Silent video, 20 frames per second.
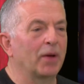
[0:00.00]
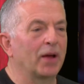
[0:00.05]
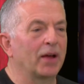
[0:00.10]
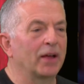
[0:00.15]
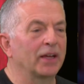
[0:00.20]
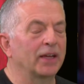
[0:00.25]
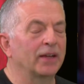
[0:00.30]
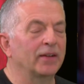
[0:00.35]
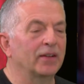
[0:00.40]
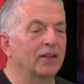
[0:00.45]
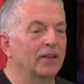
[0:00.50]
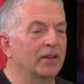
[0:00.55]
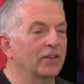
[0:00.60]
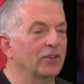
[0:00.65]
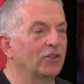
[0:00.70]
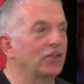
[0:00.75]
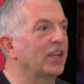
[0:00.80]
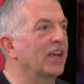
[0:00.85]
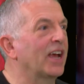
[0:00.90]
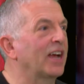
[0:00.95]
by
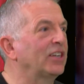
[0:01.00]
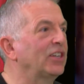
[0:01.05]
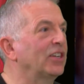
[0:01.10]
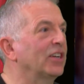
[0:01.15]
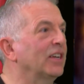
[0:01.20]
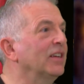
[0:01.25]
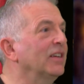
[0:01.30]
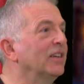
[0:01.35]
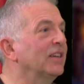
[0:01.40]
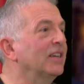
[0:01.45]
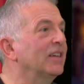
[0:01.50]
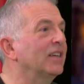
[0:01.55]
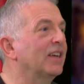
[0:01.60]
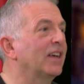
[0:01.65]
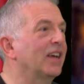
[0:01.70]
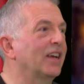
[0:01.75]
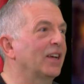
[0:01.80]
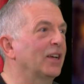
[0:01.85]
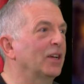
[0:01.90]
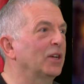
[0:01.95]
Z Asher,
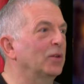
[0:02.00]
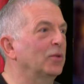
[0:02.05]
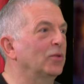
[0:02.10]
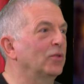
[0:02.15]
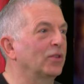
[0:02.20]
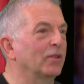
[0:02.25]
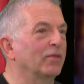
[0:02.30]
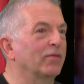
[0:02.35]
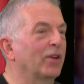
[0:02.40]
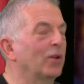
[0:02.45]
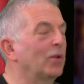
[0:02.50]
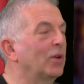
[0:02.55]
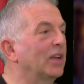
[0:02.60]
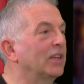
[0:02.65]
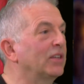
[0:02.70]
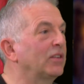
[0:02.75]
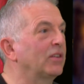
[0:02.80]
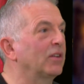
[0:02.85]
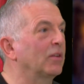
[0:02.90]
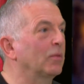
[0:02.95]
who's a
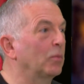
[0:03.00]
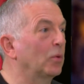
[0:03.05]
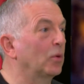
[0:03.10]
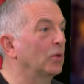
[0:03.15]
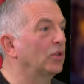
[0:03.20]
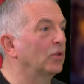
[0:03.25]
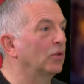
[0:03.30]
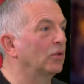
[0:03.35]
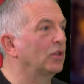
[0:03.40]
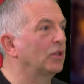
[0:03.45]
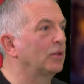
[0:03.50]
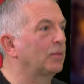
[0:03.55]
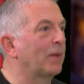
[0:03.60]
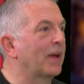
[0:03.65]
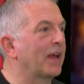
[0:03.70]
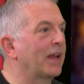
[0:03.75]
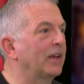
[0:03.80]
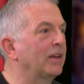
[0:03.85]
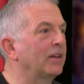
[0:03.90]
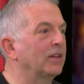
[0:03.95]
vocalist on Boy George's
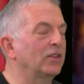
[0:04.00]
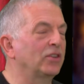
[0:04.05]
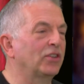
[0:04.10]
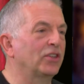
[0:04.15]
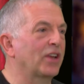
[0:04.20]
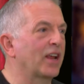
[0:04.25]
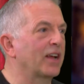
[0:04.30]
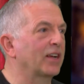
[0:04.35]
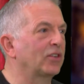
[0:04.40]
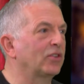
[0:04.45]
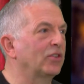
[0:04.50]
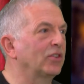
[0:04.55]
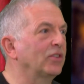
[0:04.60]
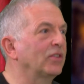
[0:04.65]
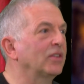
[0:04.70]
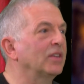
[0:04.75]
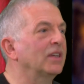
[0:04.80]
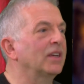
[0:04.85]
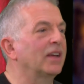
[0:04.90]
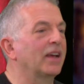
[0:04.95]
band, and she's an
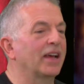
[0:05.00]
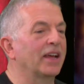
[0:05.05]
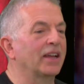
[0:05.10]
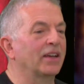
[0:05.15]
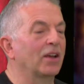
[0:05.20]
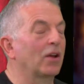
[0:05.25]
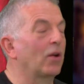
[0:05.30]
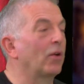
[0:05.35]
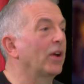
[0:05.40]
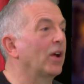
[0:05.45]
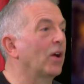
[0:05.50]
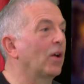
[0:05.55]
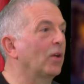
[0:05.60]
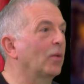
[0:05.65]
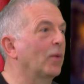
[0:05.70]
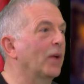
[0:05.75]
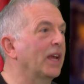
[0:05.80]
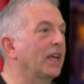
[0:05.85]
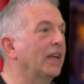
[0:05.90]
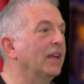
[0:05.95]
actress, and Laurie
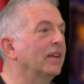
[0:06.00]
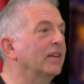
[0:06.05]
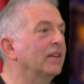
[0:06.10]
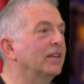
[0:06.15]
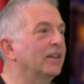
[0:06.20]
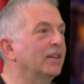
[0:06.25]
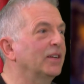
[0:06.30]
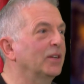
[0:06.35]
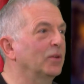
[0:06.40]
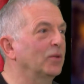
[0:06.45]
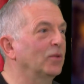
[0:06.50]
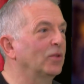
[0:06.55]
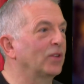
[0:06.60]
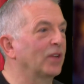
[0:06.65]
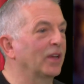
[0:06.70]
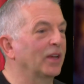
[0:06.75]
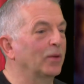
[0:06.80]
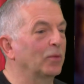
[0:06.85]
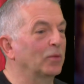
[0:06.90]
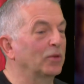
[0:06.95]
Holloway, who was
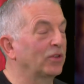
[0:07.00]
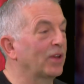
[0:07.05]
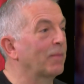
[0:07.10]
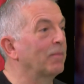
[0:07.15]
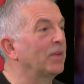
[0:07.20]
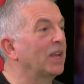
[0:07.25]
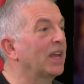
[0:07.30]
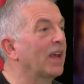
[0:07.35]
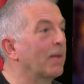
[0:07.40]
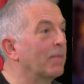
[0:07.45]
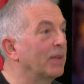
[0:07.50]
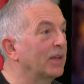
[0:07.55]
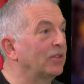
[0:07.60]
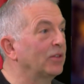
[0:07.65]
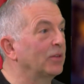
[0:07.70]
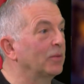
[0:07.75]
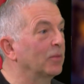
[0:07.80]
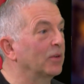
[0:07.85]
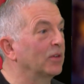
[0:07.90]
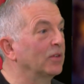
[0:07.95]
MD. I met
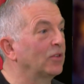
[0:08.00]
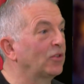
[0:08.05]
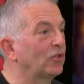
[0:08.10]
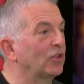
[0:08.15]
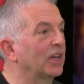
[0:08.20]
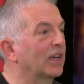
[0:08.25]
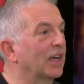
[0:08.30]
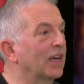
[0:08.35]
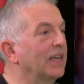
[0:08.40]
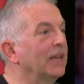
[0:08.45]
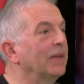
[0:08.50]
him on Strictly.